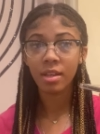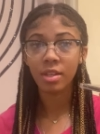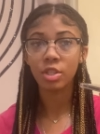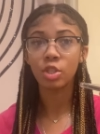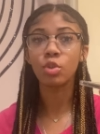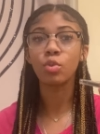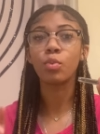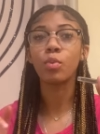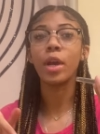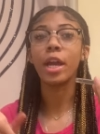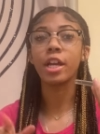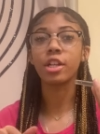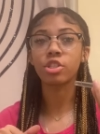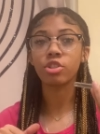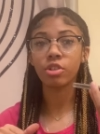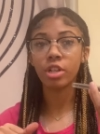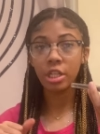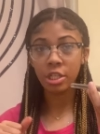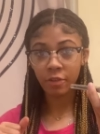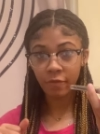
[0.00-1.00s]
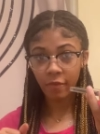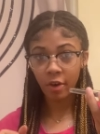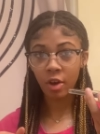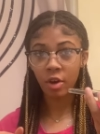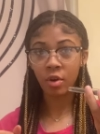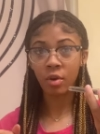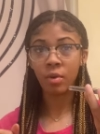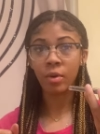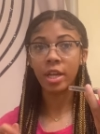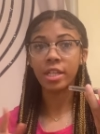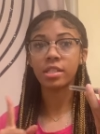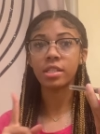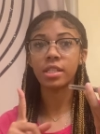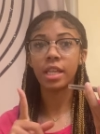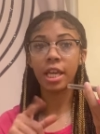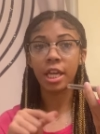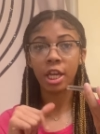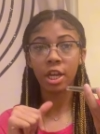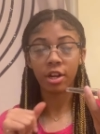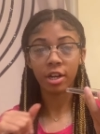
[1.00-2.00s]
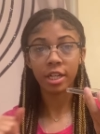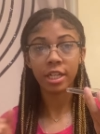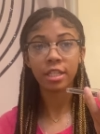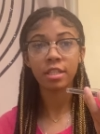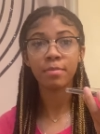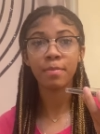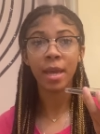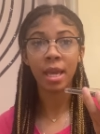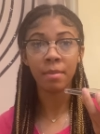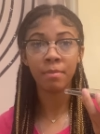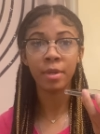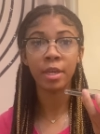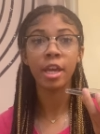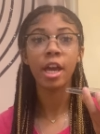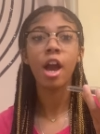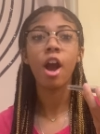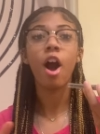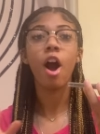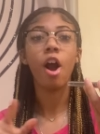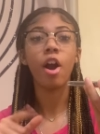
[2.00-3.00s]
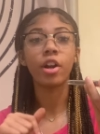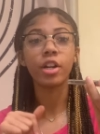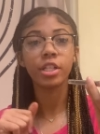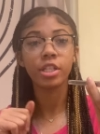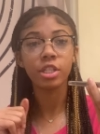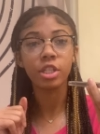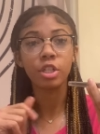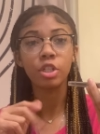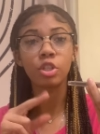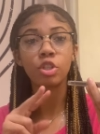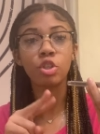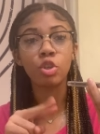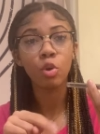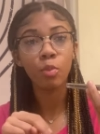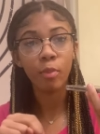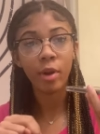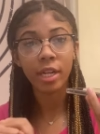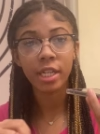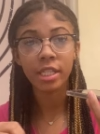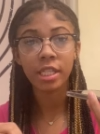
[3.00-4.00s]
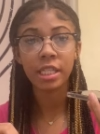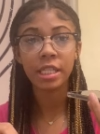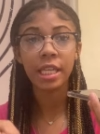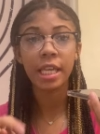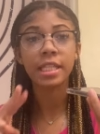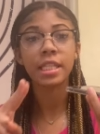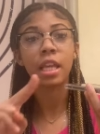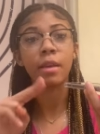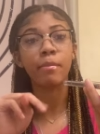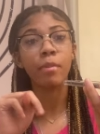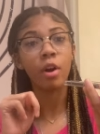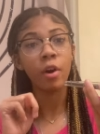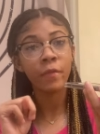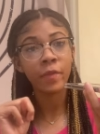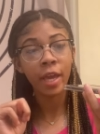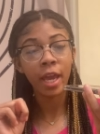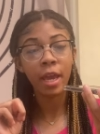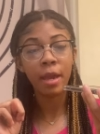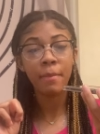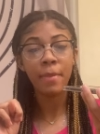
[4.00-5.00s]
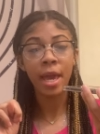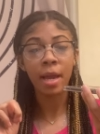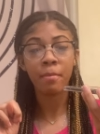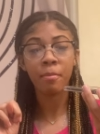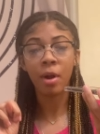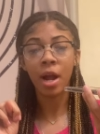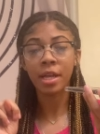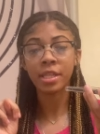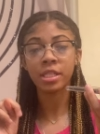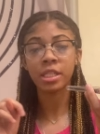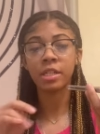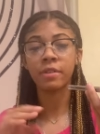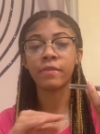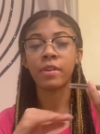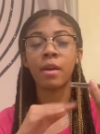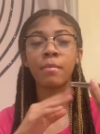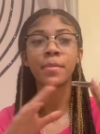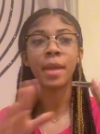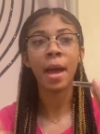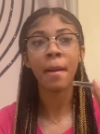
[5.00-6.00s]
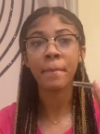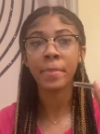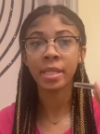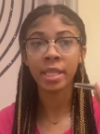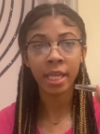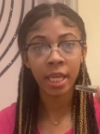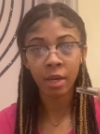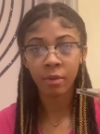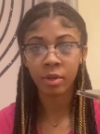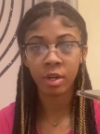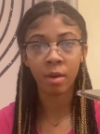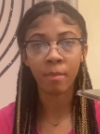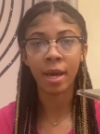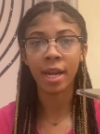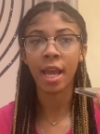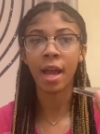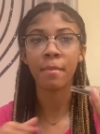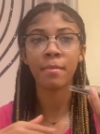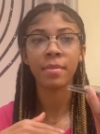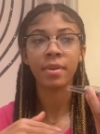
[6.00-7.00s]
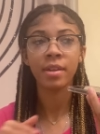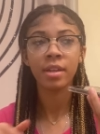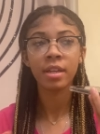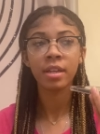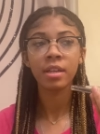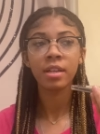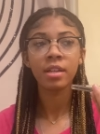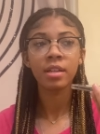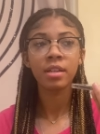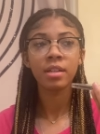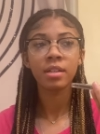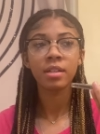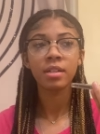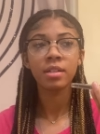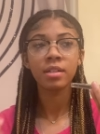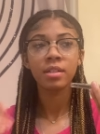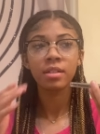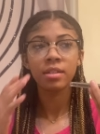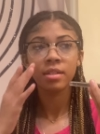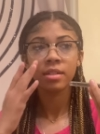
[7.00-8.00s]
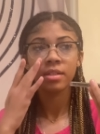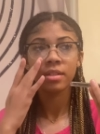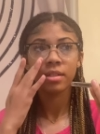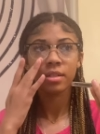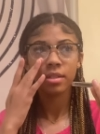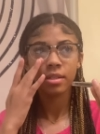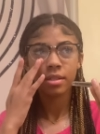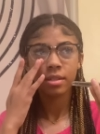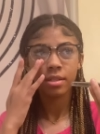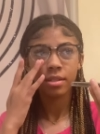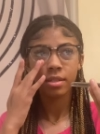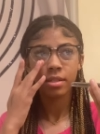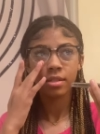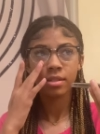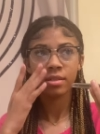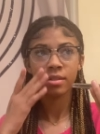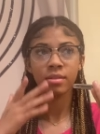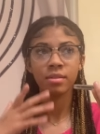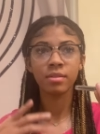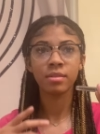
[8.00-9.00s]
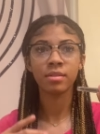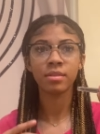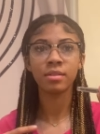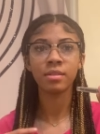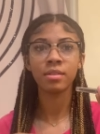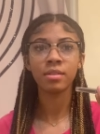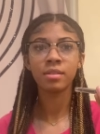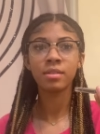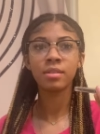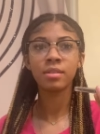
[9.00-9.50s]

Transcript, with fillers: to answer his phone and to take care of this baby. already took two pregnancy tests. They both came back positive, and I'm not playing with nobody. Well, I'm, you don't have to take a DNA test because it's not his.